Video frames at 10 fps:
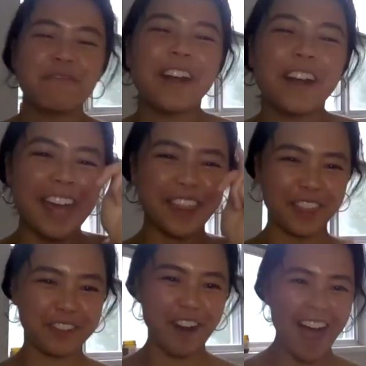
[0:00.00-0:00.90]
where I
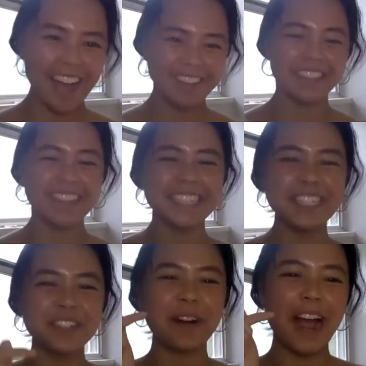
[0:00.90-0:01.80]
thrive. This
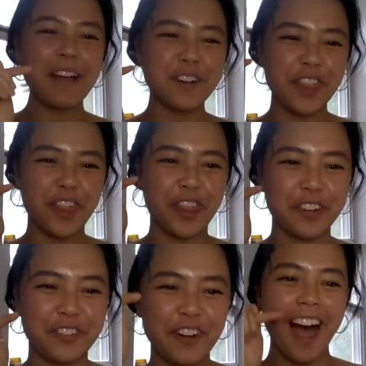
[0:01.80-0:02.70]
is where I
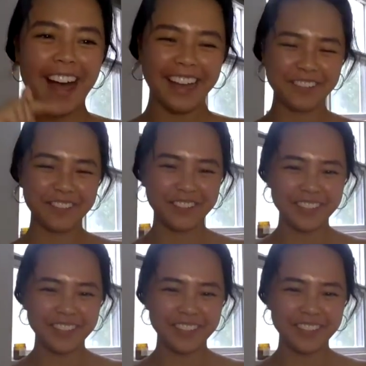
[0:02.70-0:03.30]
thrive.